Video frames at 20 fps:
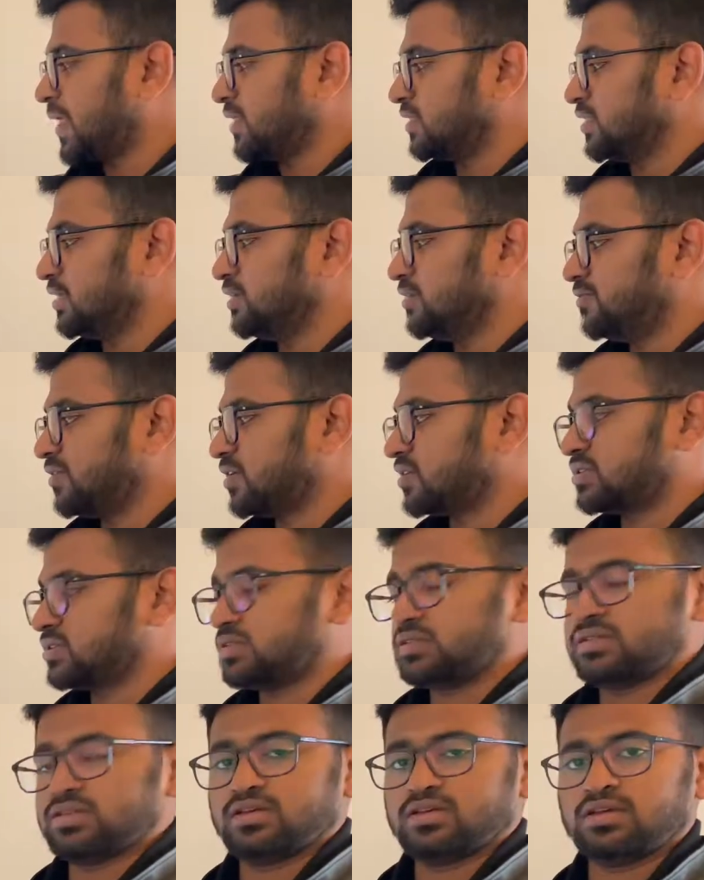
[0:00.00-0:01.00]
the
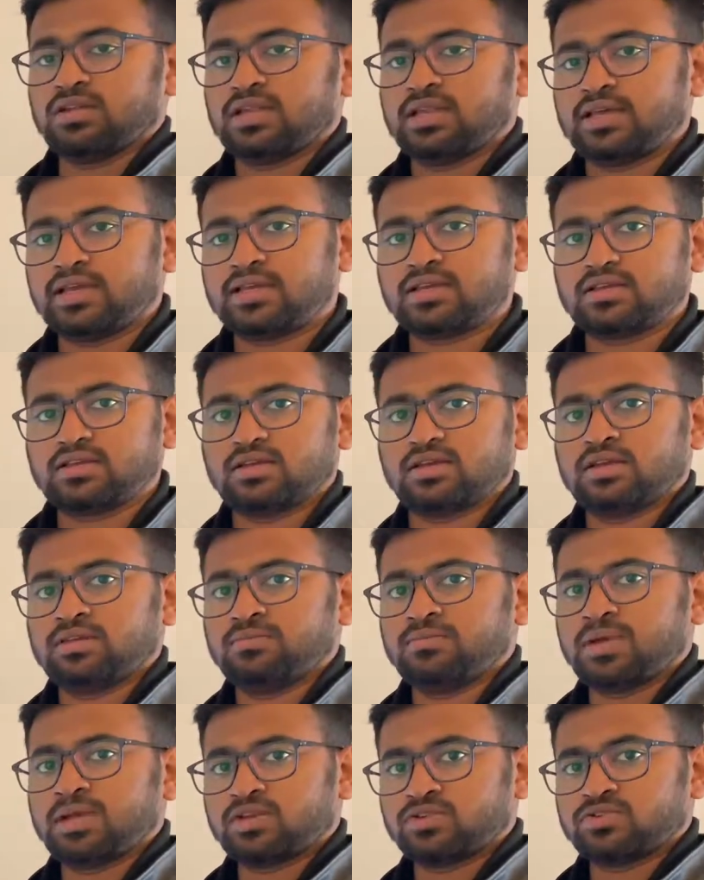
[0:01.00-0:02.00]
defects like a
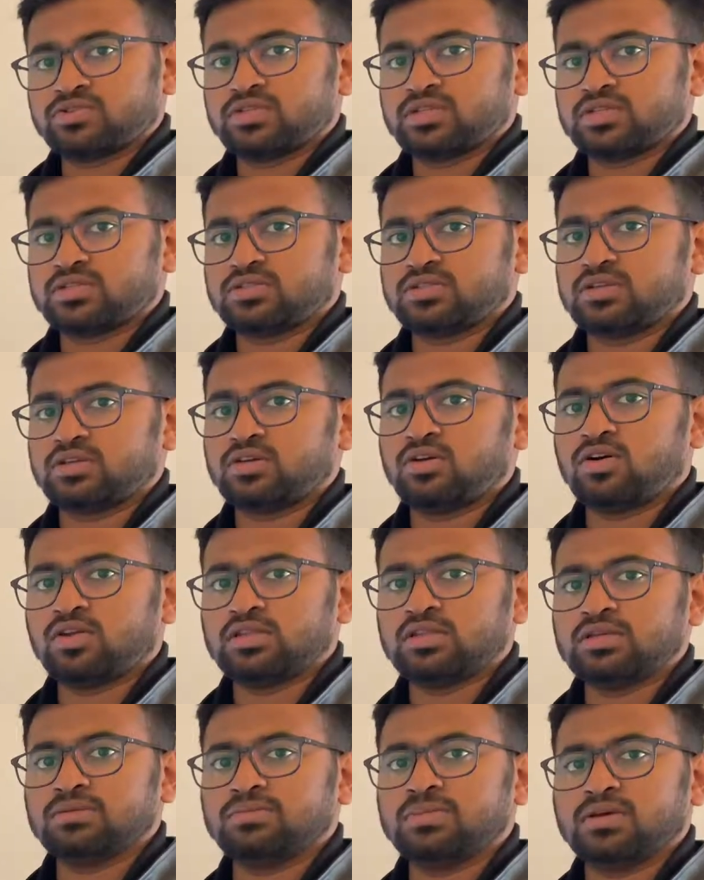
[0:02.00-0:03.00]
microstructure and all
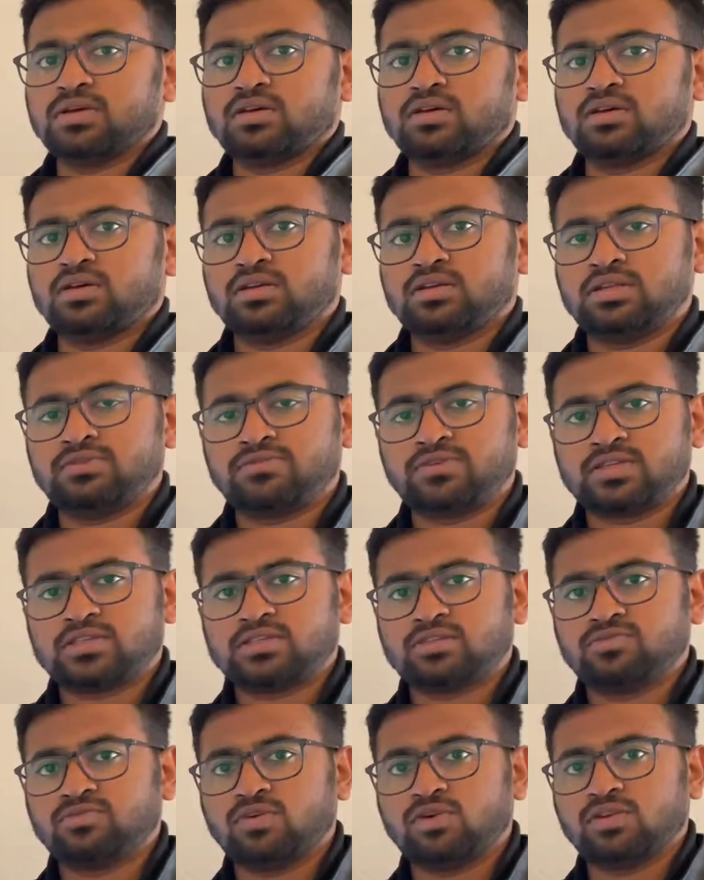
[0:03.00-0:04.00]
the defects
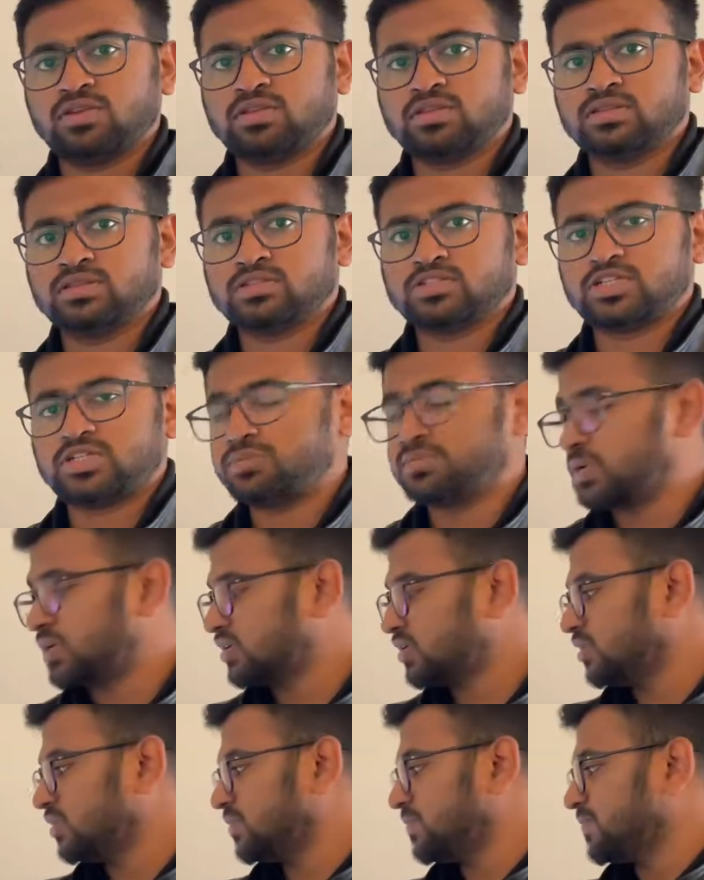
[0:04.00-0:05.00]
involved in the sheet
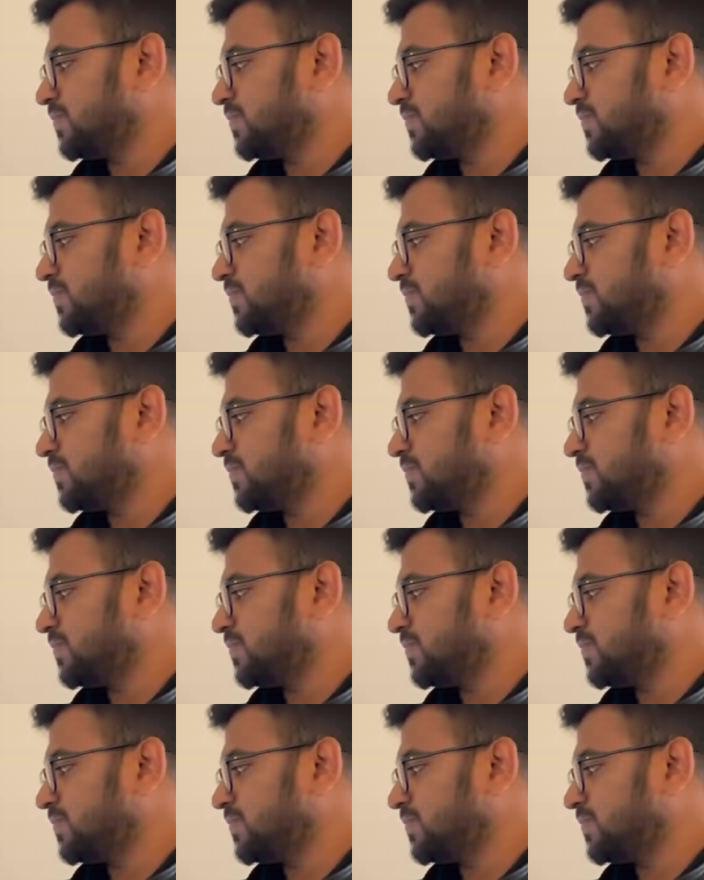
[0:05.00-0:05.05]
metal,